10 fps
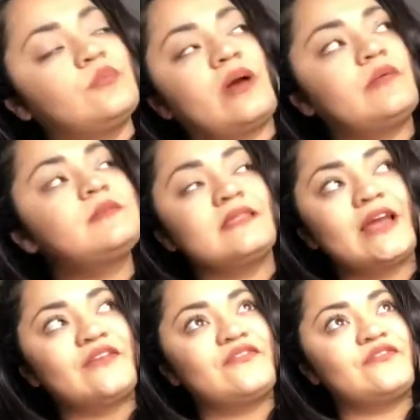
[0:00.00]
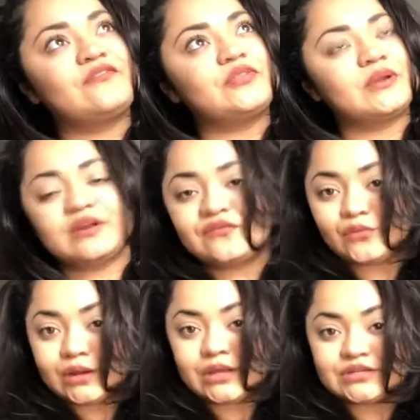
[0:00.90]
probably like three or
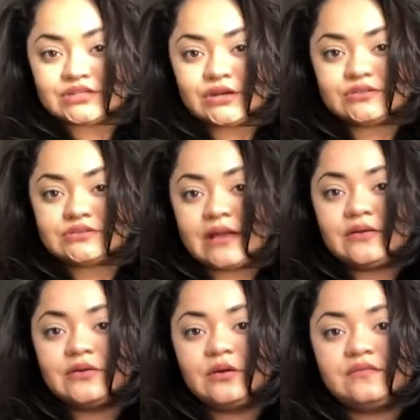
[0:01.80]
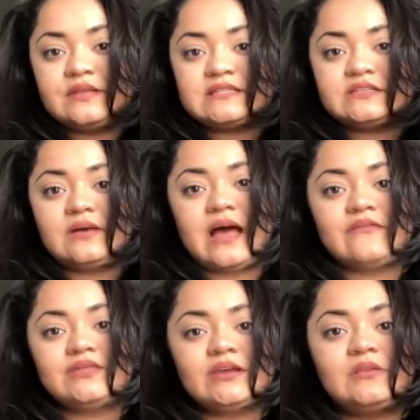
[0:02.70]
four years ago, so I don't know if they still
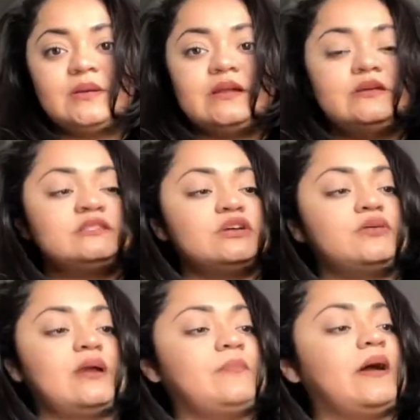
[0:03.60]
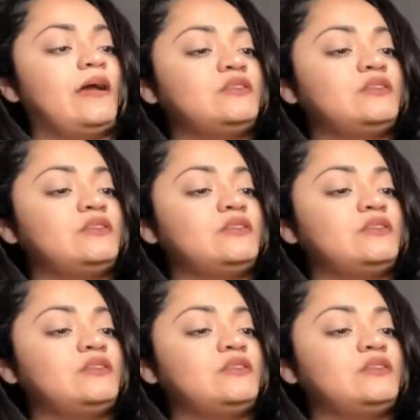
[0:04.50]
have it there, but it's a great buy.